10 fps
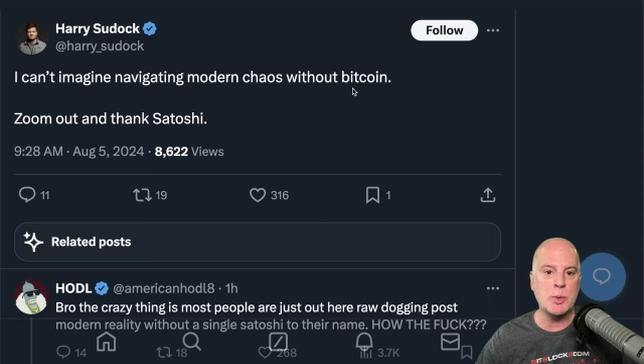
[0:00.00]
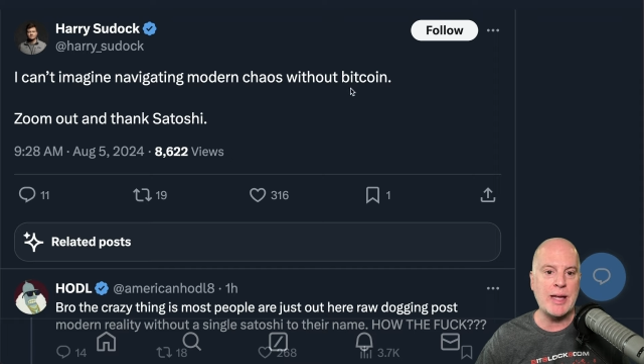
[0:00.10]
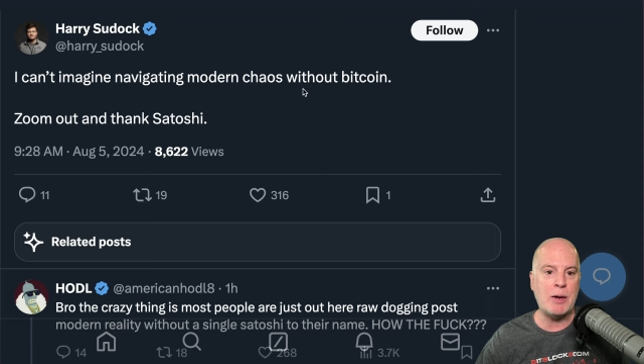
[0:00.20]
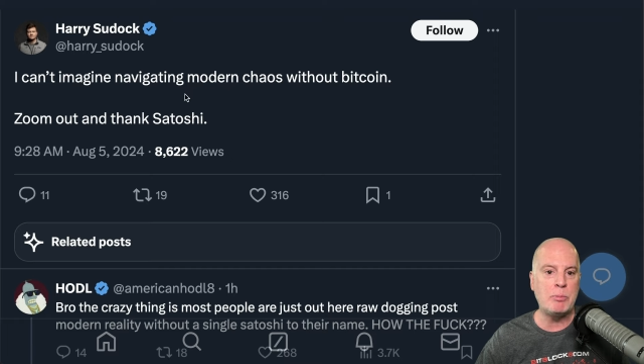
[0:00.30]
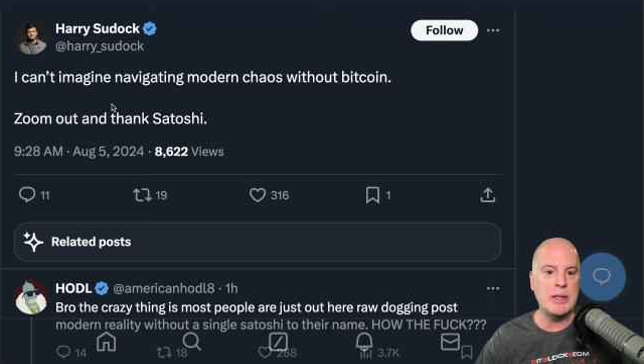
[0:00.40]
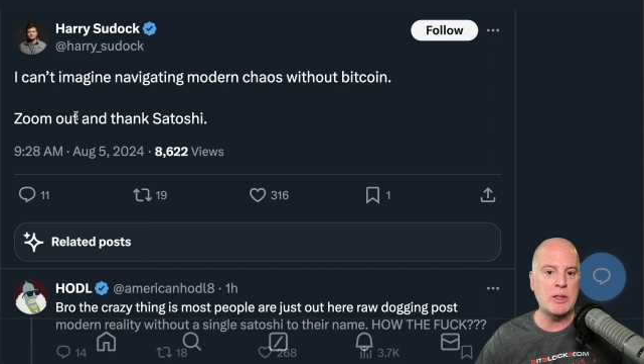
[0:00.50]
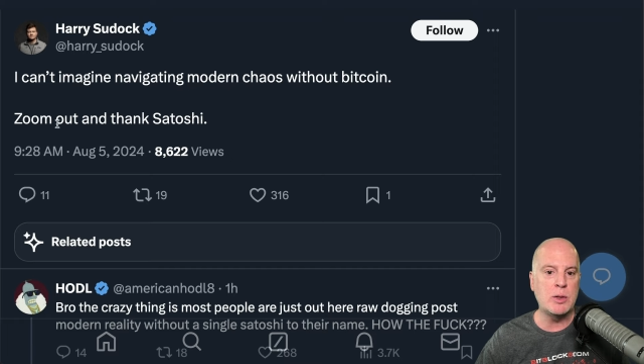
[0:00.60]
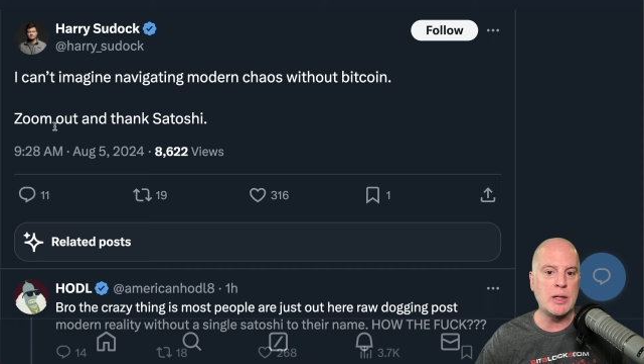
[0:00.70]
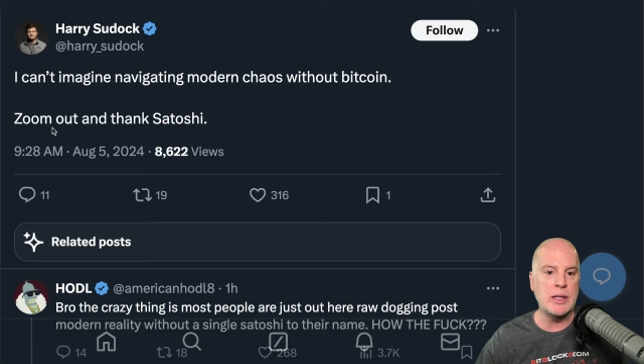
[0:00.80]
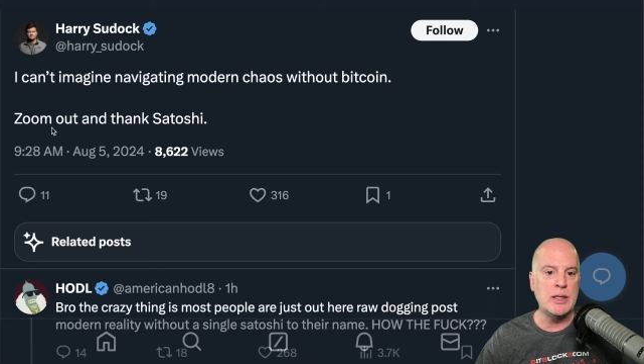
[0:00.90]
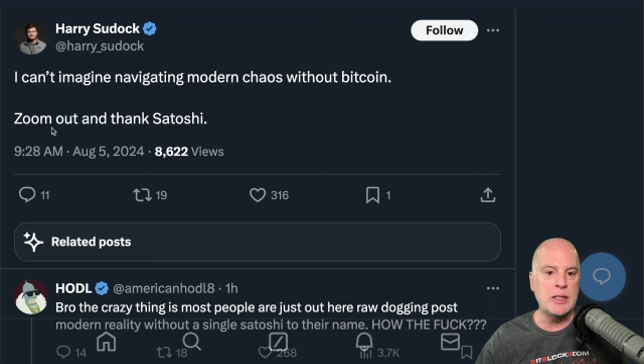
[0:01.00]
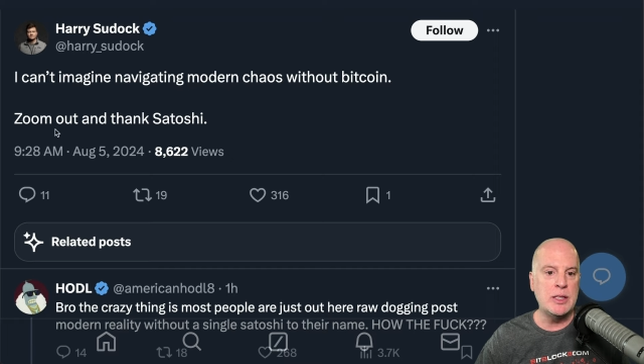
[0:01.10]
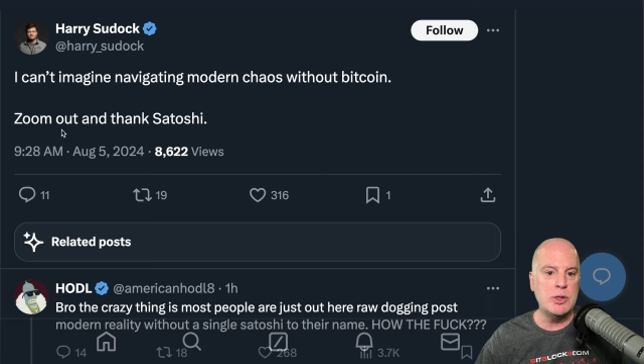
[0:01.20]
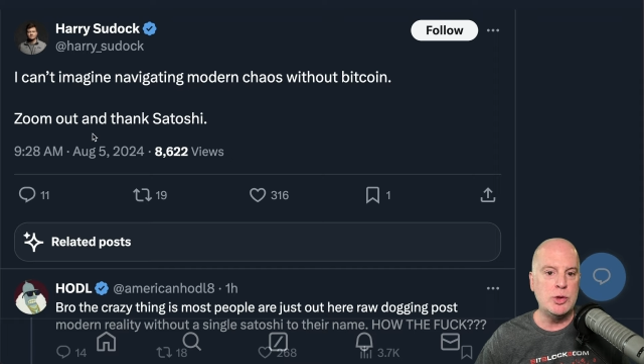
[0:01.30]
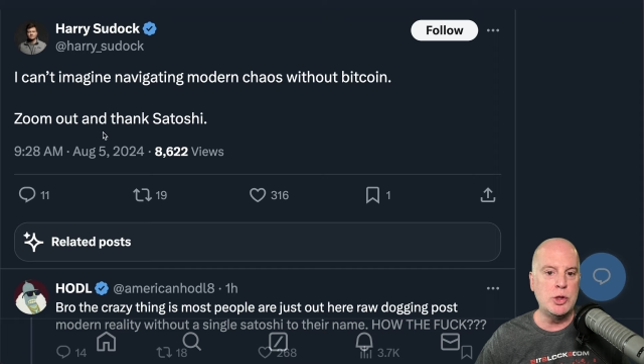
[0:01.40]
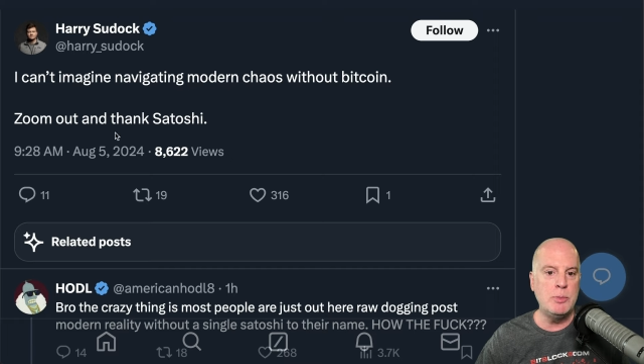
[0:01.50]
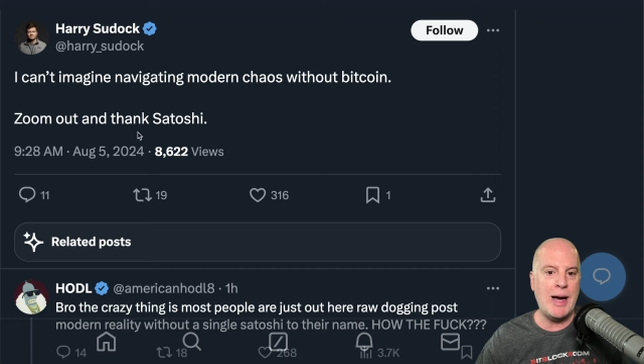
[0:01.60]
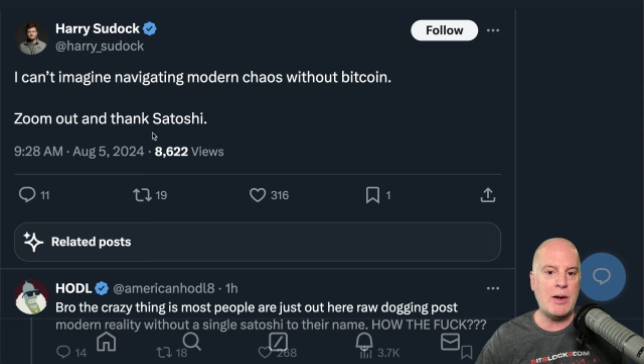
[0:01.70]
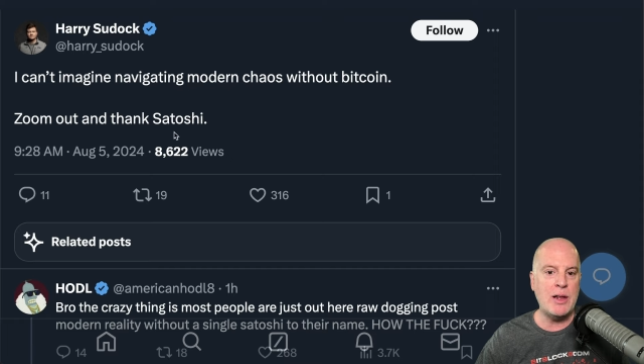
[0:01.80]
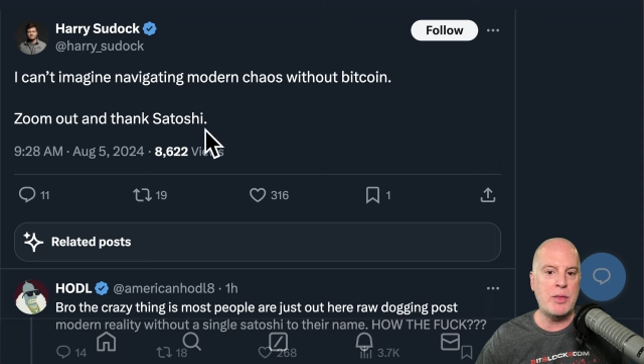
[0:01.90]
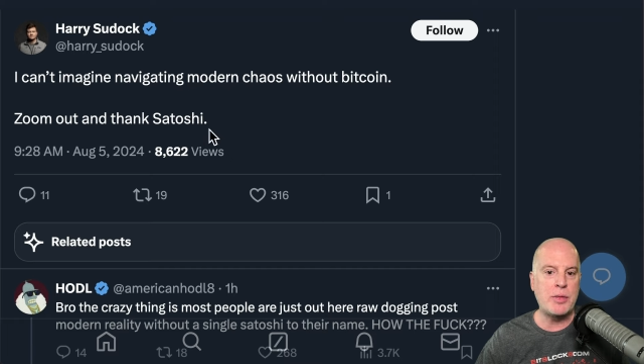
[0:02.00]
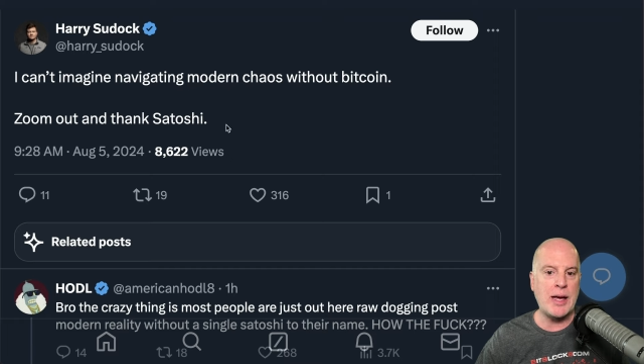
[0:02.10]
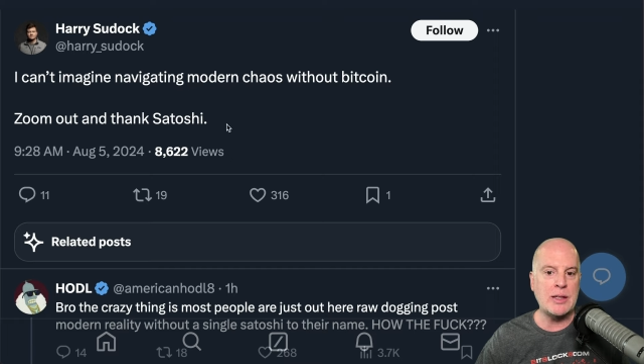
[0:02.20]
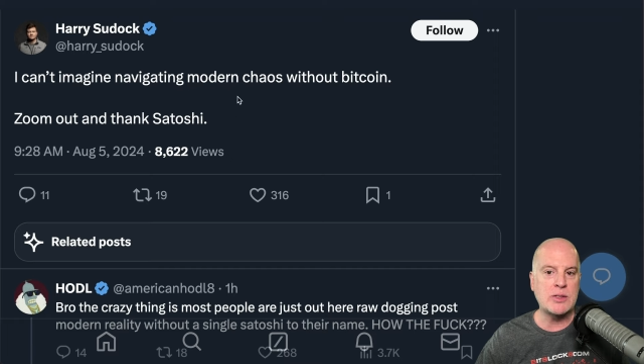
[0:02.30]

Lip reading: without Bitcoin. Zoom out and thank